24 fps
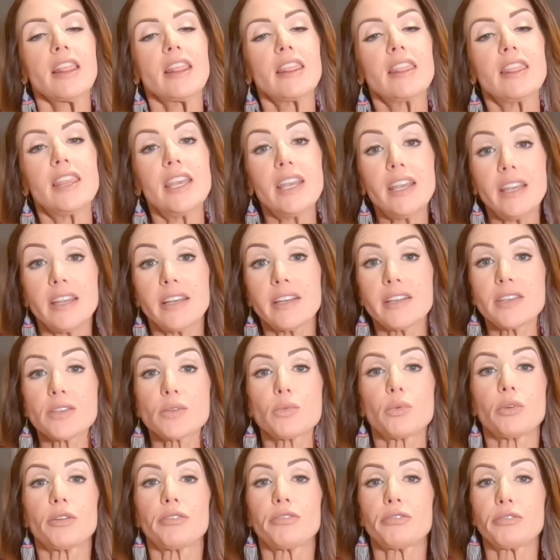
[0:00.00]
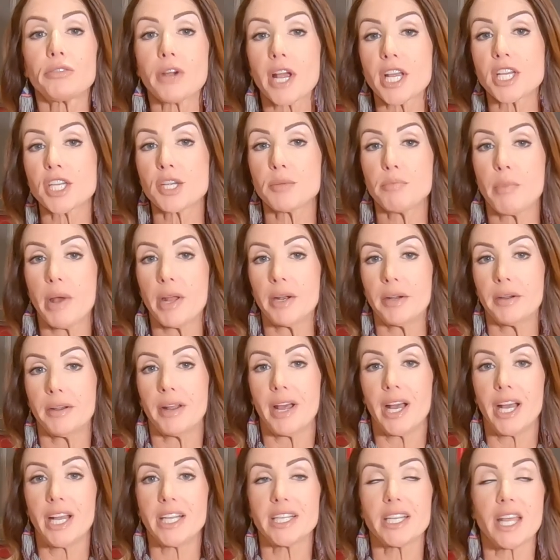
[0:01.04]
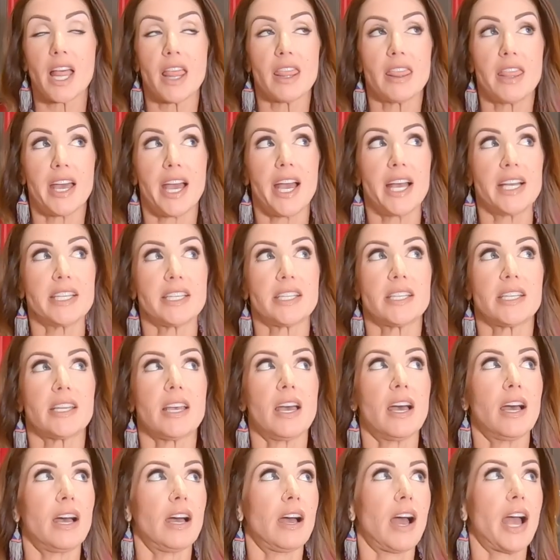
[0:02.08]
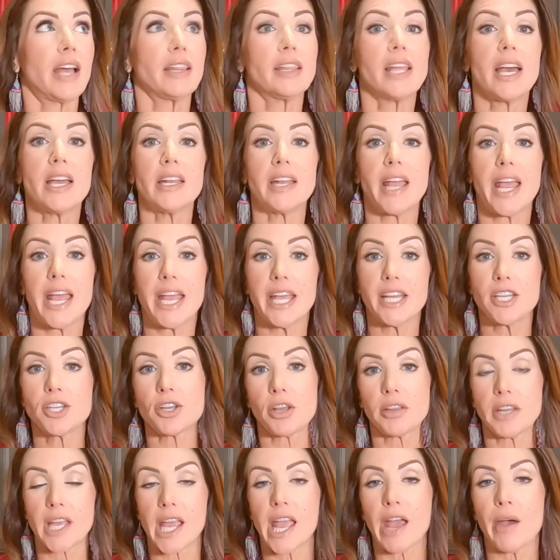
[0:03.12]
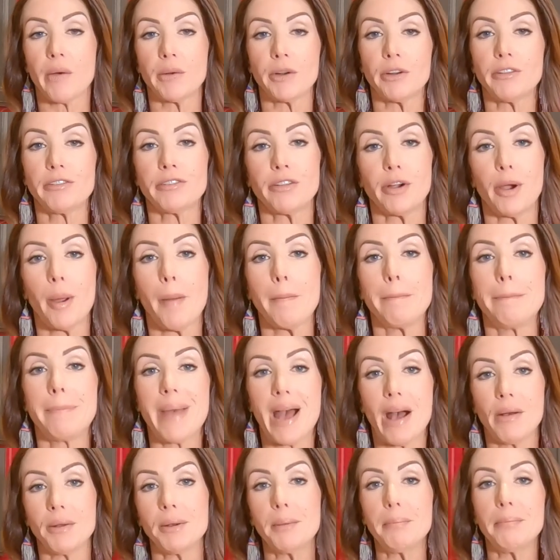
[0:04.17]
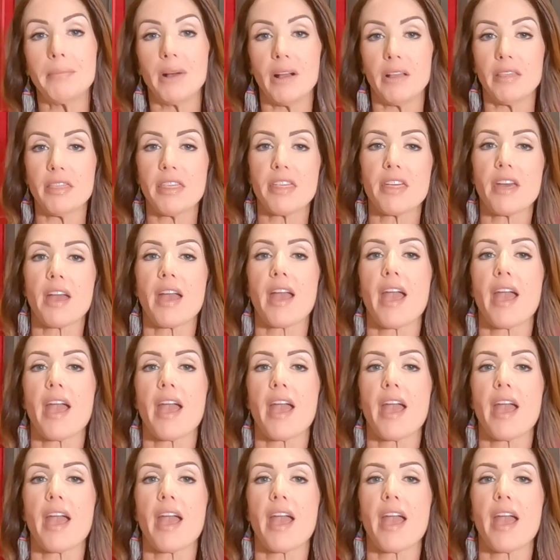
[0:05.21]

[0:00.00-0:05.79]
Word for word: These were fresh butternut that uh, I let age on the counter for about a month,